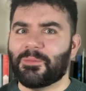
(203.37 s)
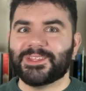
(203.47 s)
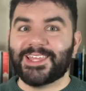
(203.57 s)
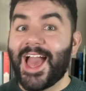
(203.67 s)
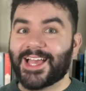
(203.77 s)

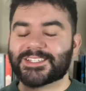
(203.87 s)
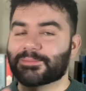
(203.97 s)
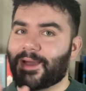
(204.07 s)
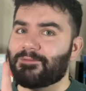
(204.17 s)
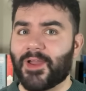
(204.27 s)
but yes,
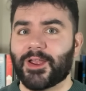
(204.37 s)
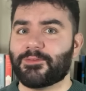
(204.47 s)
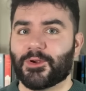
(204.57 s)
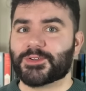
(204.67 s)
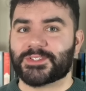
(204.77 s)
my very
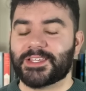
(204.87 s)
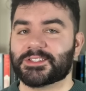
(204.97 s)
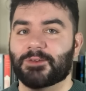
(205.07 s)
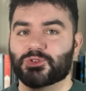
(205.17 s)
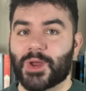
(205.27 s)
first
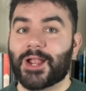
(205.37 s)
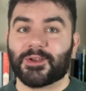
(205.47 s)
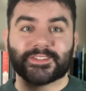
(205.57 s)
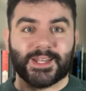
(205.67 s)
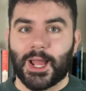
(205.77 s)
season of Drag
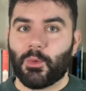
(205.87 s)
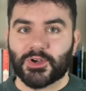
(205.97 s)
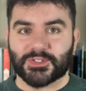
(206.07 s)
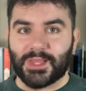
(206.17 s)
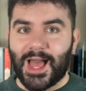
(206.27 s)
Race that I
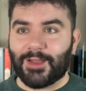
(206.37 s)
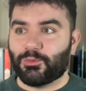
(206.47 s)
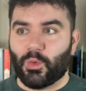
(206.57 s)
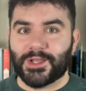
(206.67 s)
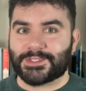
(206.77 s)
watched live
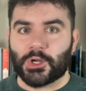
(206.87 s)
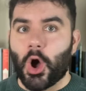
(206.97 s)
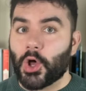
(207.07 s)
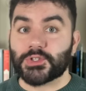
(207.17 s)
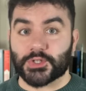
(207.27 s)
was an
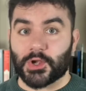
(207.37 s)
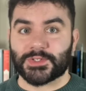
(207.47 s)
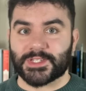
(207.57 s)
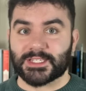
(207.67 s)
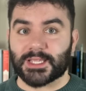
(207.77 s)
All
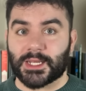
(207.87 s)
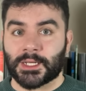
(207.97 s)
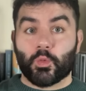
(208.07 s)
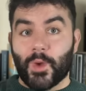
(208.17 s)
Stars season.